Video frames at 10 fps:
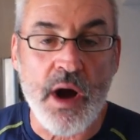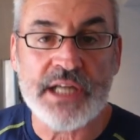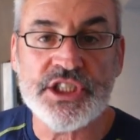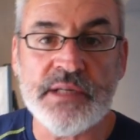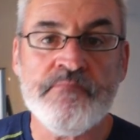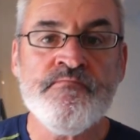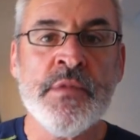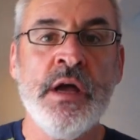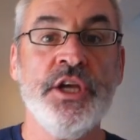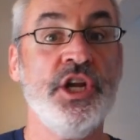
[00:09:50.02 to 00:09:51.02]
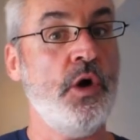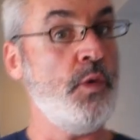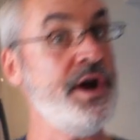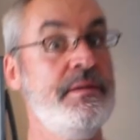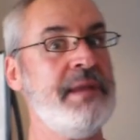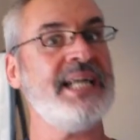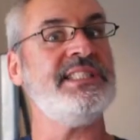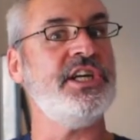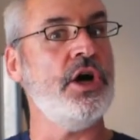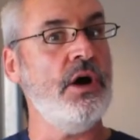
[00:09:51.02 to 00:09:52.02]
watching. You know, we're in
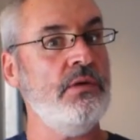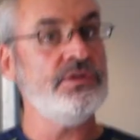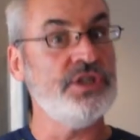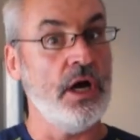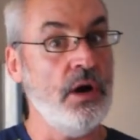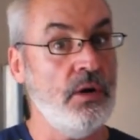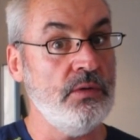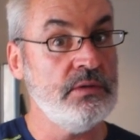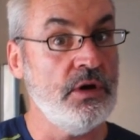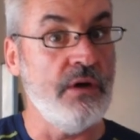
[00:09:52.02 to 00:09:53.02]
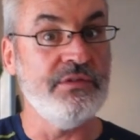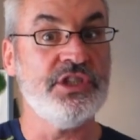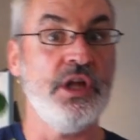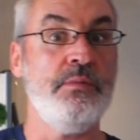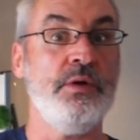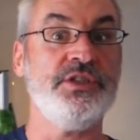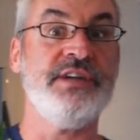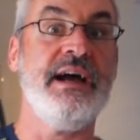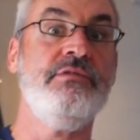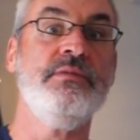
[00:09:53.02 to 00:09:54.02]
Mexico, so go over to Slowpoke
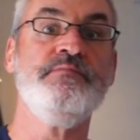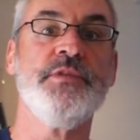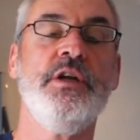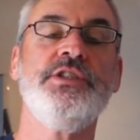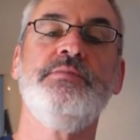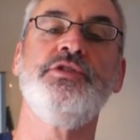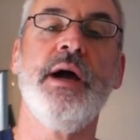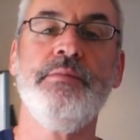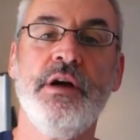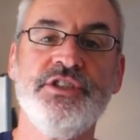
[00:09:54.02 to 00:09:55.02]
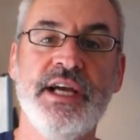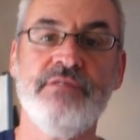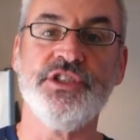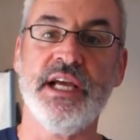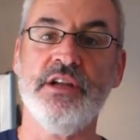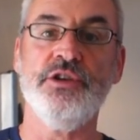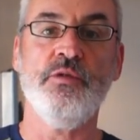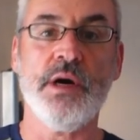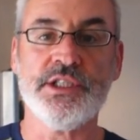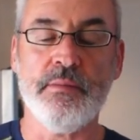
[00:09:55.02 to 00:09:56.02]
Travel. You know, subscribe to our travel channel. You
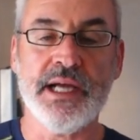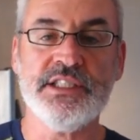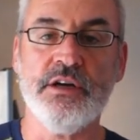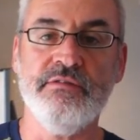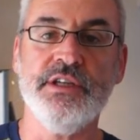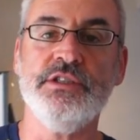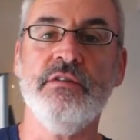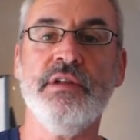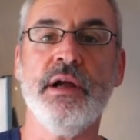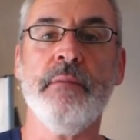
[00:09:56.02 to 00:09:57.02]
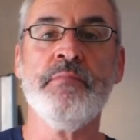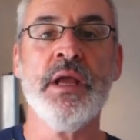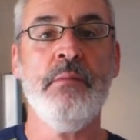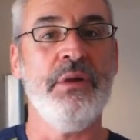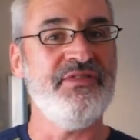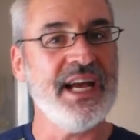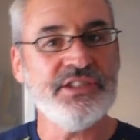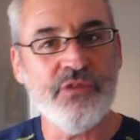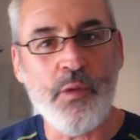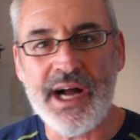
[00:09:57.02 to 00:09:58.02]
can watch our Mexico vids over there. But thanks
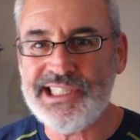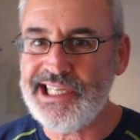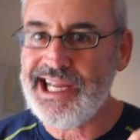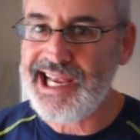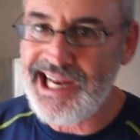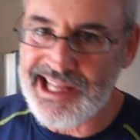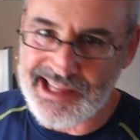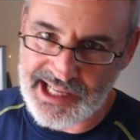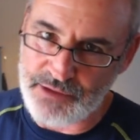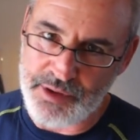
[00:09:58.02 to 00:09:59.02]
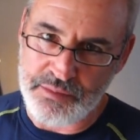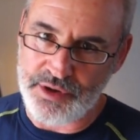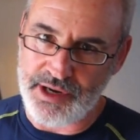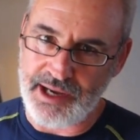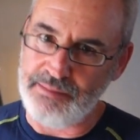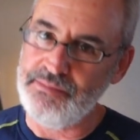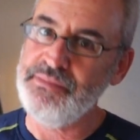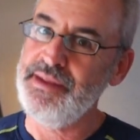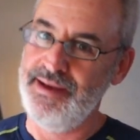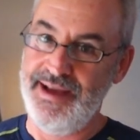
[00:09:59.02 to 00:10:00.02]
for watching anything that we put
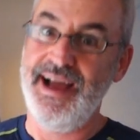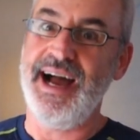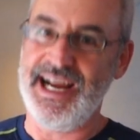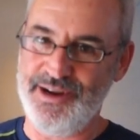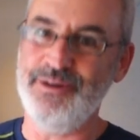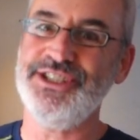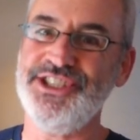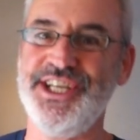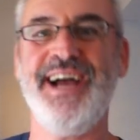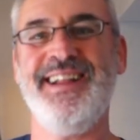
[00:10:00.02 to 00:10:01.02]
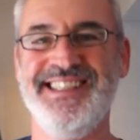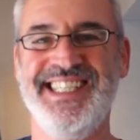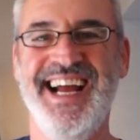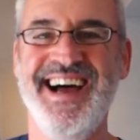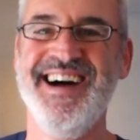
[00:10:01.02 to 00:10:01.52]
up. I know it's a challenge,